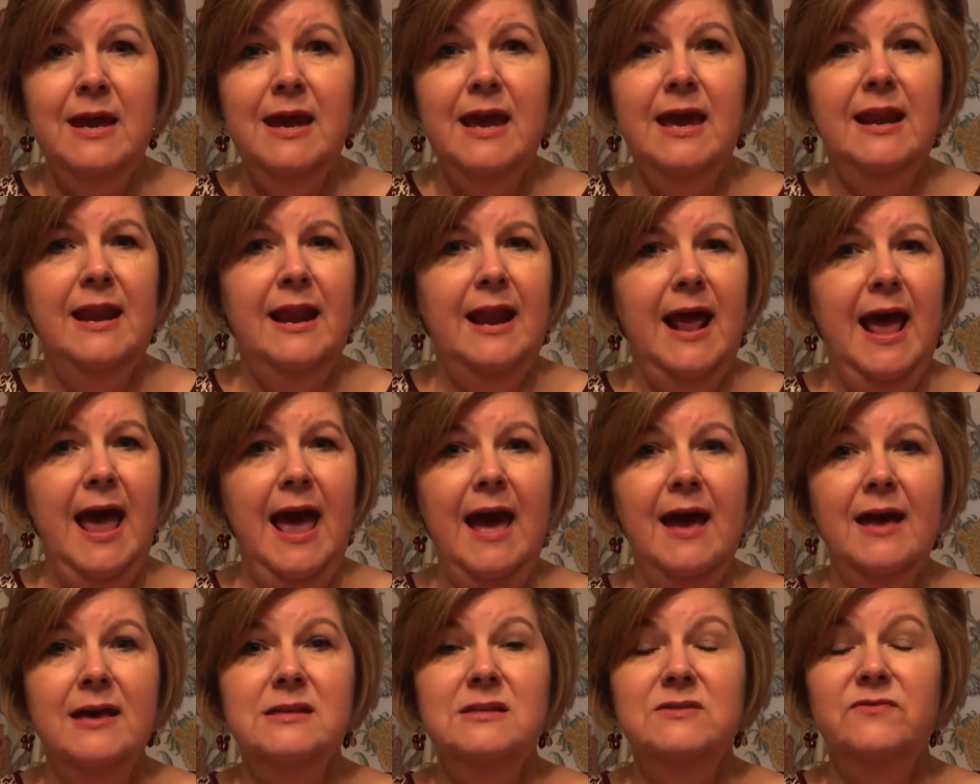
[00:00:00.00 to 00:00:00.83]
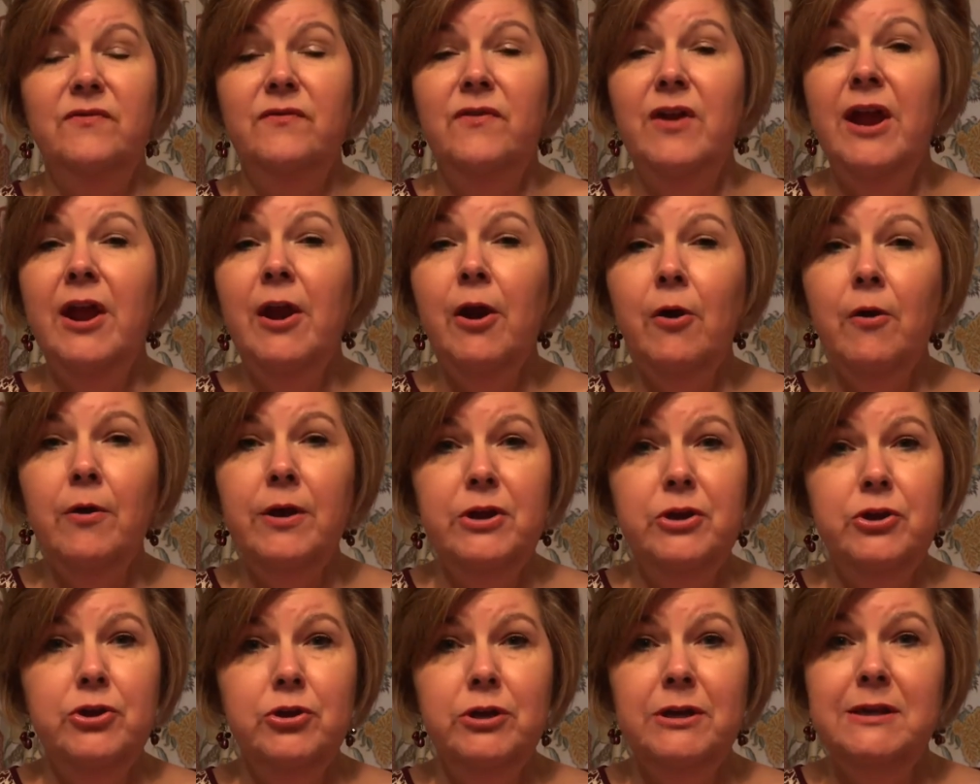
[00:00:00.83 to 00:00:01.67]
And it has
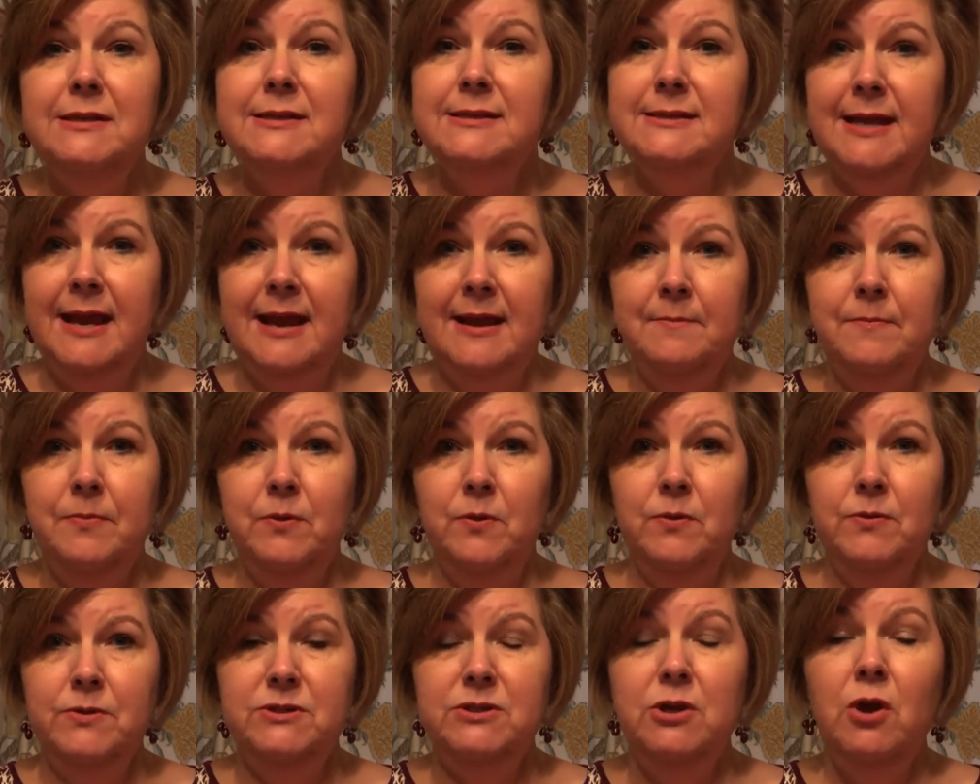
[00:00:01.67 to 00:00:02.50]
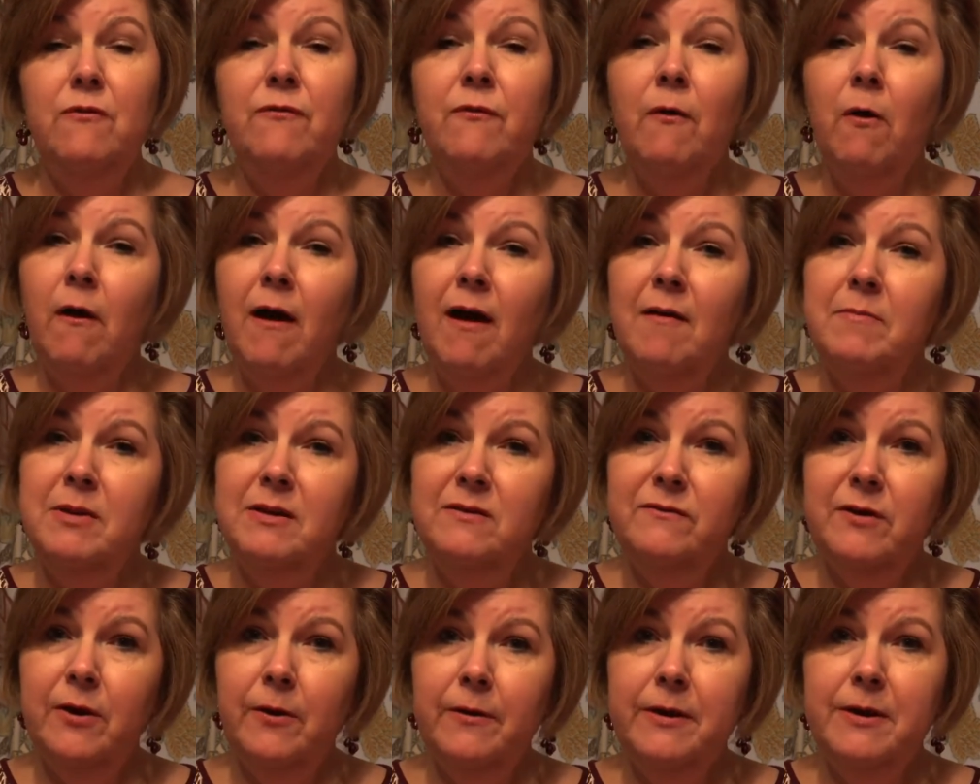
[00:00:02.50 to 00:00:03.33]
very good samples. So far, I've been
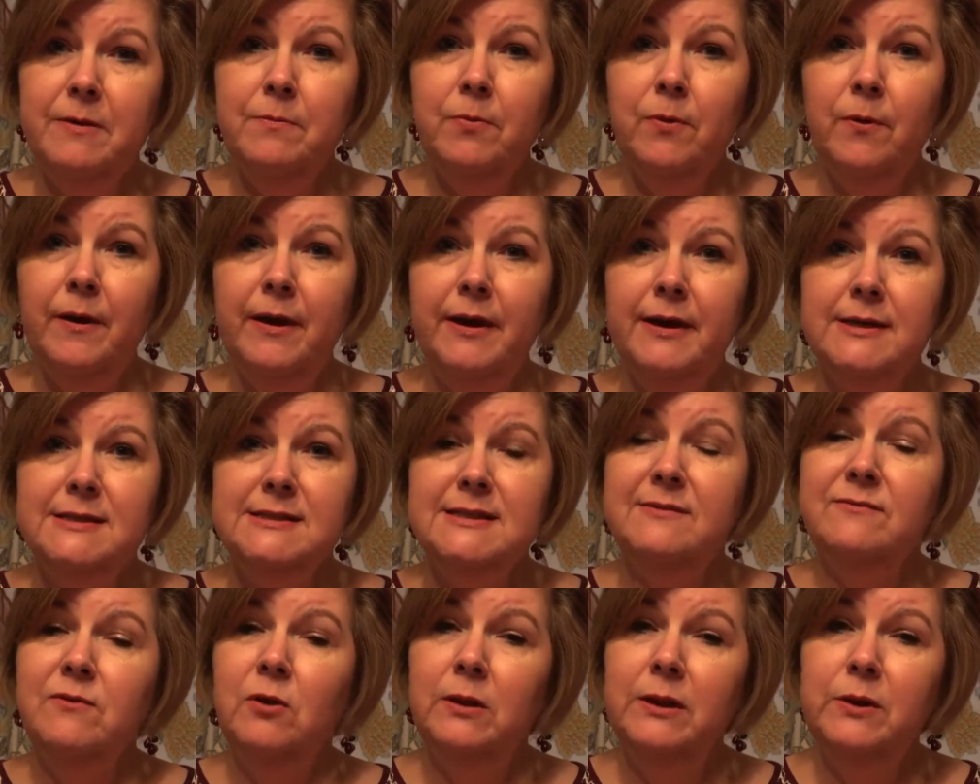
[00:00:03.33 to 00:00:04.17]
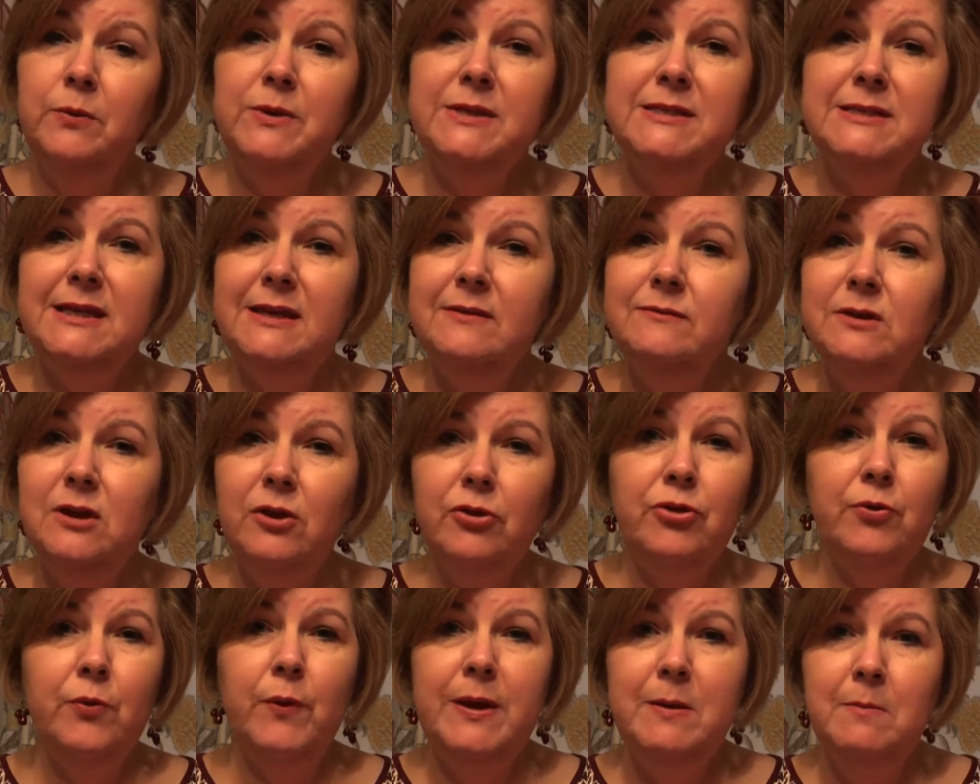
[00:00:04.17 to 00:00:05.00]
very impressed. I've only received it
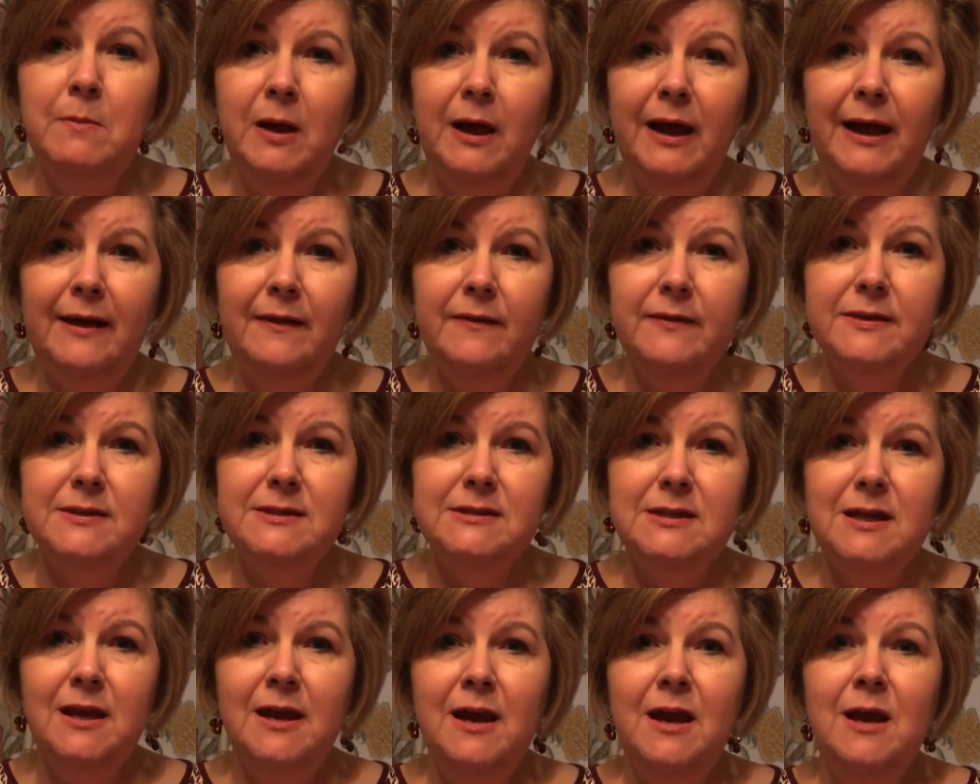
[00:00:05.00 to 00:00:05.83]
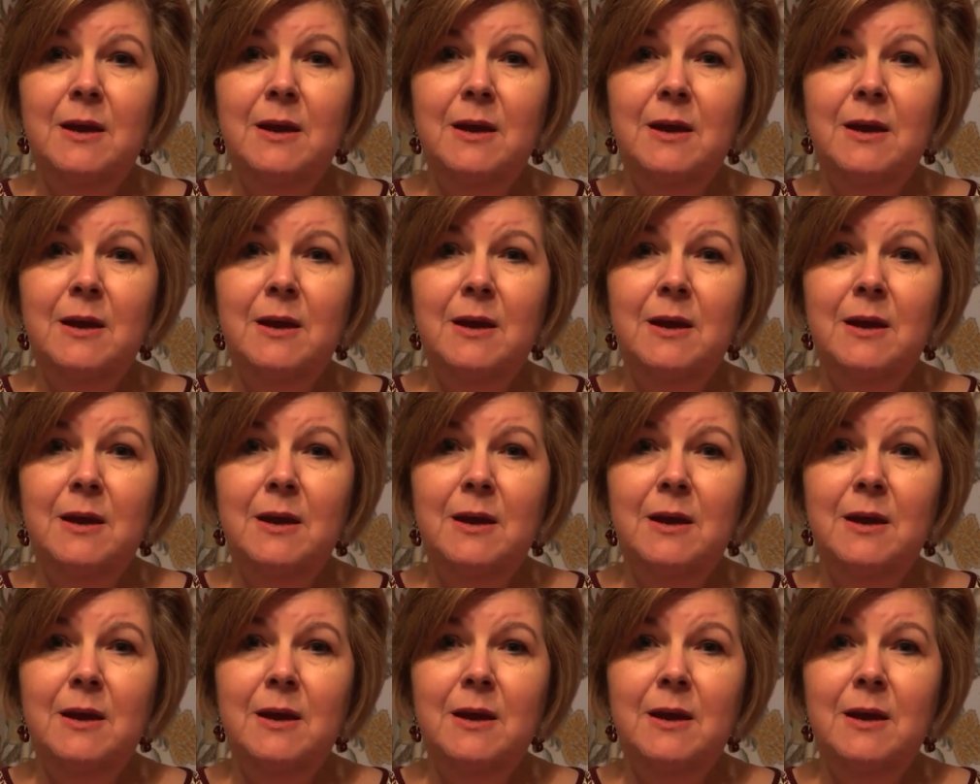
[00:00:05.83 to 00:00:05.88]
three months,